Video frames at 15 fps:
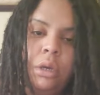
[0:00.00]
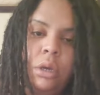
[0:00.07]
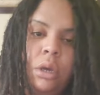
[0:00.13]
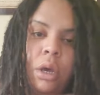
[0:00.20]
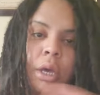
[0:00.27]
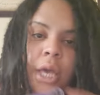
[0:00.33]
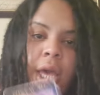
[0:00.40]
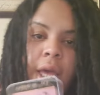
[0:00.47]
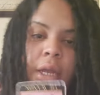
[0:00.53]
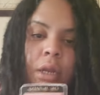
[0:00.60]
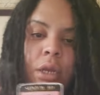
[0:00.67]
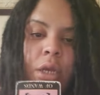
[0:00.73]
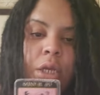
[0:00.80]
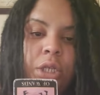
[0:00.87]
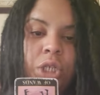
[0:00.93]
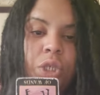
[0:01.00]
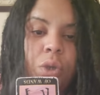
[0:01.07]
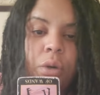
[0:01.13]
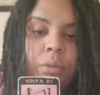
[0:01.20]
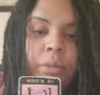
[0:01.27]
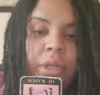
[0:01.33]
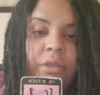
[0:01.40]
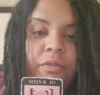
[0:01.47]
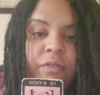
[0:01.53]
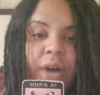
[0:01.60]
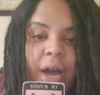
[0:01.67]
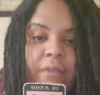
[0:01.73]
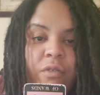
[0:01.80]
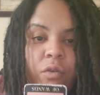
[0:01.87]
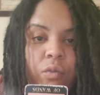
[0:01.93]
Again, he's showing me the
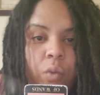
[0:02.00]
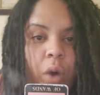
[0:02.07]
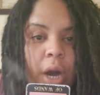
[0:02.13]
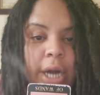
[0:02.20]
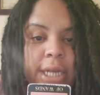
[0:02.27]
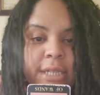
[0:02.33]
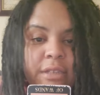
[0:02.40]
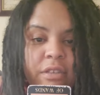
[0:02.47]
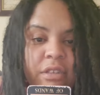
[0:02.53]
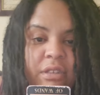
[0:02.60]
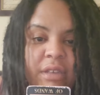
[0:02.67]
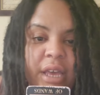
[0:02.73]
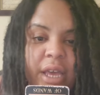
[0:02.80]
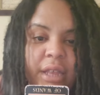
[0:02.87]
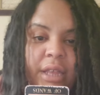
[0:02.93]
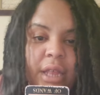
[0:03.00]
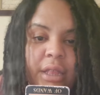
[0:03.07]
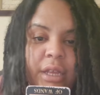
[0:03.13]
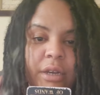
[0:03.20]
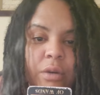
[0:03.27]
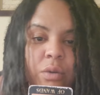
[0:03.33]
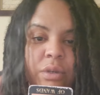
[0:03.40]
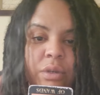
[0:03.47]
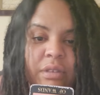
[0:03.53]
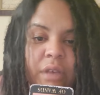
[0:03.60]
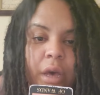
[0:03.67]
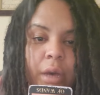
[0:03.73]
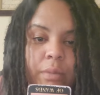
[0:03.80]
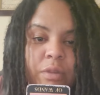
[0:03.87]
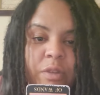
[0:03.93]
Five of Wands, saying that there was
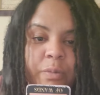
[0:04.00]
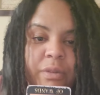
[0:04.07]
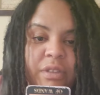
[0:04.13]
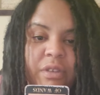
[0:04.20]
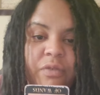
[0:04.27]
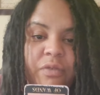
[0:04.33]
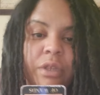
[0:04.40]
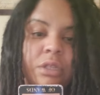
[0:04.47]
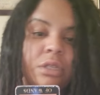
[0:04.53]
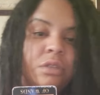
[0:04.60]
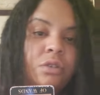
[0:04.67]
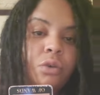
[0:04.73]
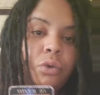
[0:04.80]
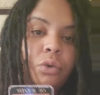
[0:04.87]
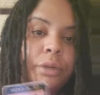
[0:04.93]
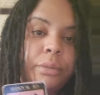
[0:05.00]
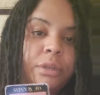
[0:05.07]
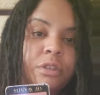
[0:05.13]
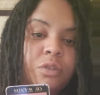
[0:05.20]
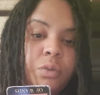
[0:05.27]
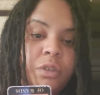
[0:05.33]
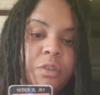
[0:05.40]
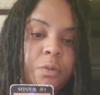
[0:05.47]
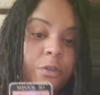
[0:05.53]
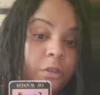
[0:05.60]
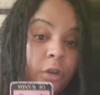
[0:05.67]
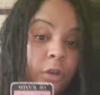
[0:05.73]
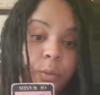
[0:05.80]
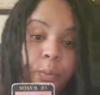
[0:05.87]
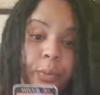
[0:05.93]
specific disagreements with
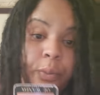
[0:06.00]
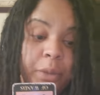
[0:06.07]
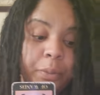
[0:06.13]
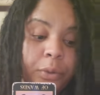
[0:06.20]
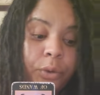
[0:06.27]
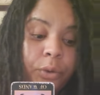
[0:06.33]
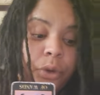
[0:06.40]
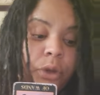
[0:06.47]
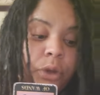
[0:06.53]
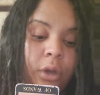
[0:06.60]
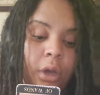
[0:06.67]
certain people,